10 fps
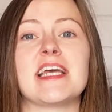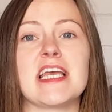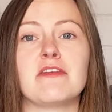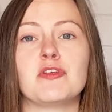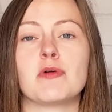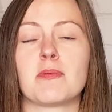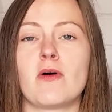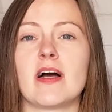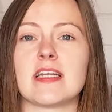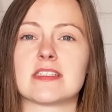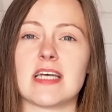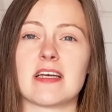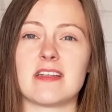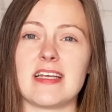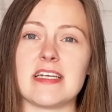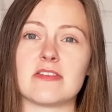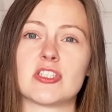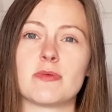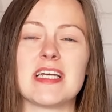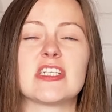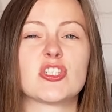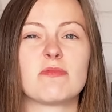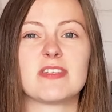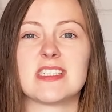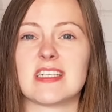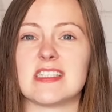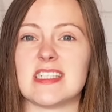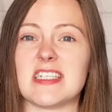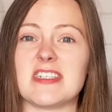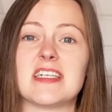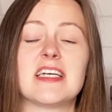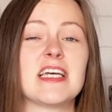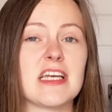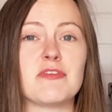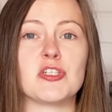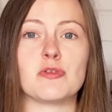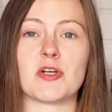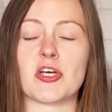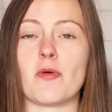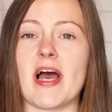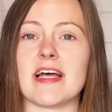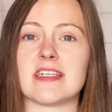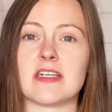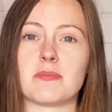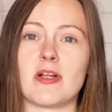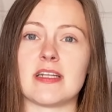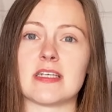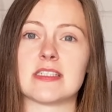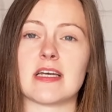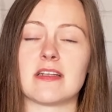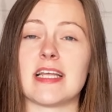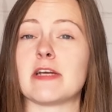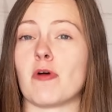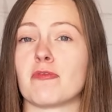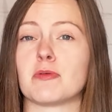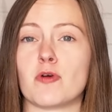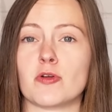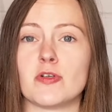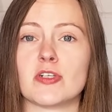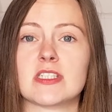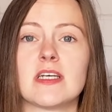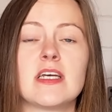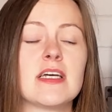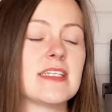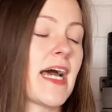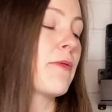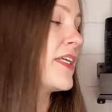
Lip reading: if you apply that second layer, so it is something to consider if you do want to go ahead and apply that second layer of the product. Now,